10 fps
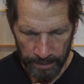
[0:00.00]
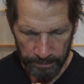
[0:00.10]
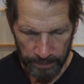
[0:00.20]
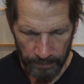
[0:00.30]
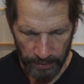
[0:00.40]

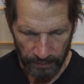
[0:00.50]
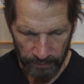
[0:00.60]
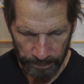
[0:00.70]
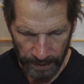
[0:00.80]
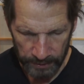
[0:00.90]
May we have
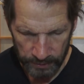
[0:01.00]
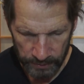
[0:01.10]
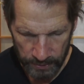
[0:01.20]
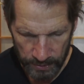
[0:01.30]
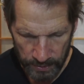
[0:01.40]
the
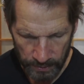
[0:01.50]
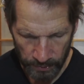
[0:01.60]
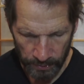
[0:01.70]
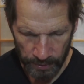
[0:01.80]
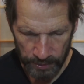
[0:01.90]
patience,
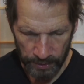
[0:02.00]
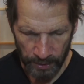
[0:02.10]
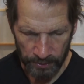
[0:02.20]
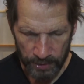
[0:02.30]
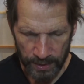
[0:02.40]
courage, and
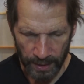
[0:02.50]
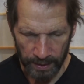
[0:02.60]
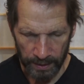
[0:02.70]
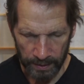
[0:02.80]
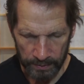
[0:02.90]

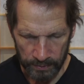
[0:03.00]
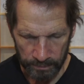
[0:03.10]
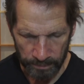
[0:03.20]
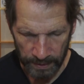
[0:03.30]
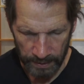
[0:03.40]
understanding to
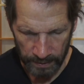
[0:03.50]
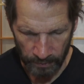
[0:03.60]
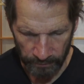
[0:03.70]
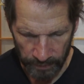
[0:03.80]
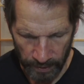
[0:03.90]
meet and
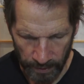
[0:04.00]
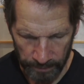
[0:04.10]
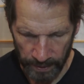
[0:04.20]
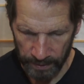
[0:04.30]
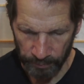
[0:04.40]

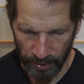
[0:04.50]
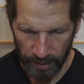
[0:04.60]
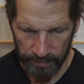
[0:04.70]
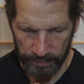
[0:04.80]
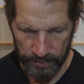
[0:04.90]
overcome any
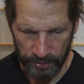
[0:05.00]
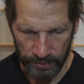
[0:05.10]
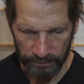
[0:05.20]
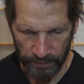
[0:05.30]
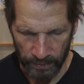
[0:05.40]
problems or
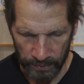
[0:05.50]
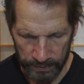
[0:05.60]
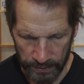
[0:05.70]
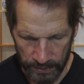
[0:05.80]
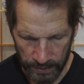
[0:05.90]

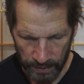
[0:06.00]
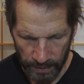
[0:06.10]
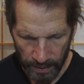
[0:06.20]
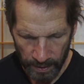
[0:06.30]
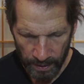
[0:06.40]
difficulties
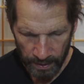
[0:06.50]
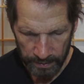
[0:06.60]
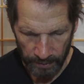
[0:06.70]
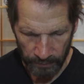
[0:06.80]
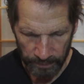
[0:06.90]

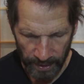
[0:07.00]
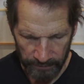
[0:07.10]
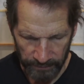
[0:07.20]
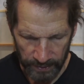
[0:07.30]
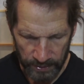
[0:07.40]
that we might
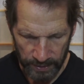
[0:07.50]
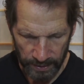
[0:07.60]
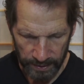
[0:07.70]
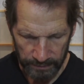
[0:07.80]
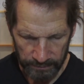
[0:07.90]
face in
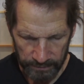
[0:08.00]
life.